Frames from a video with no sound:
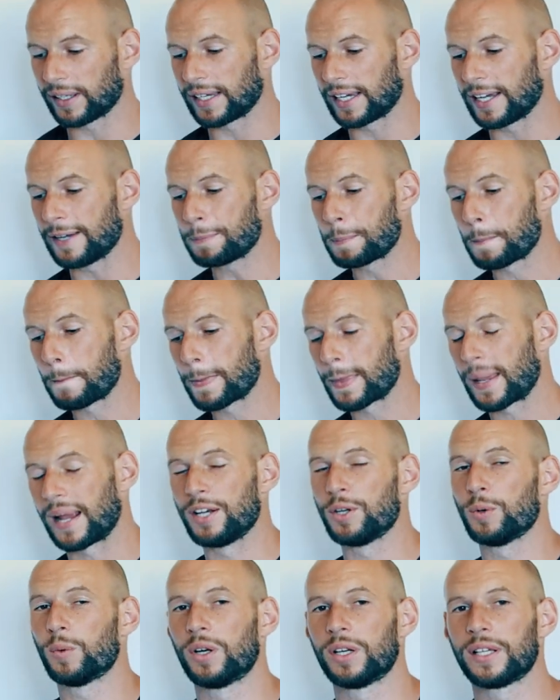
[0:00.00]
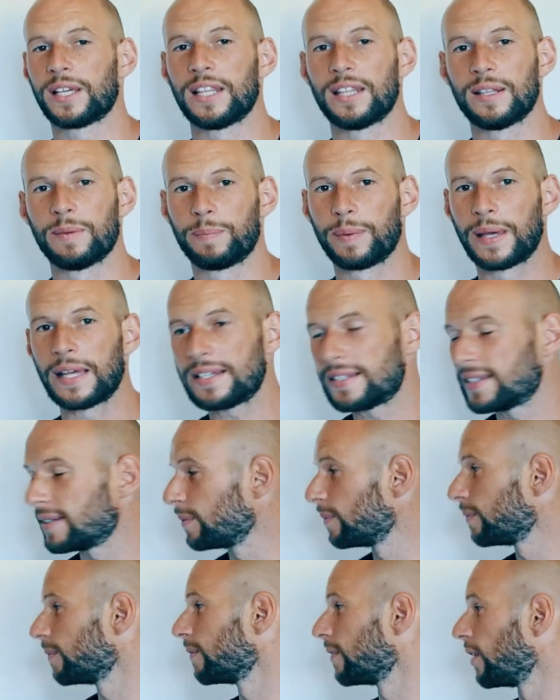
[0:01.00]
flicker and you want to get the
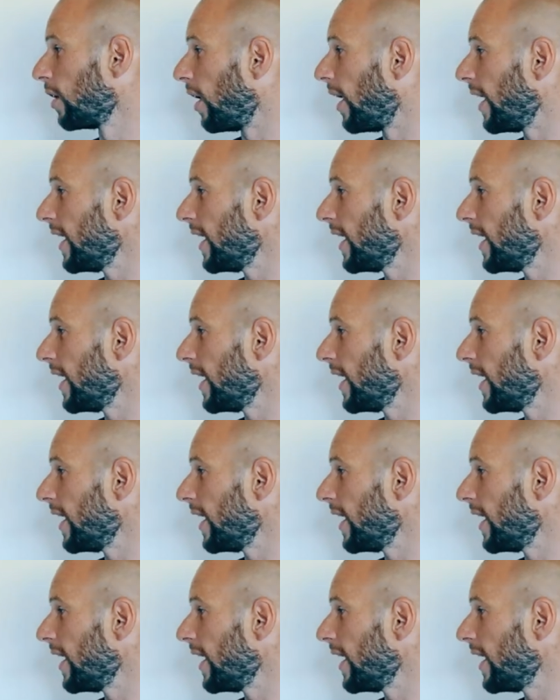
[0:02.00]
best, the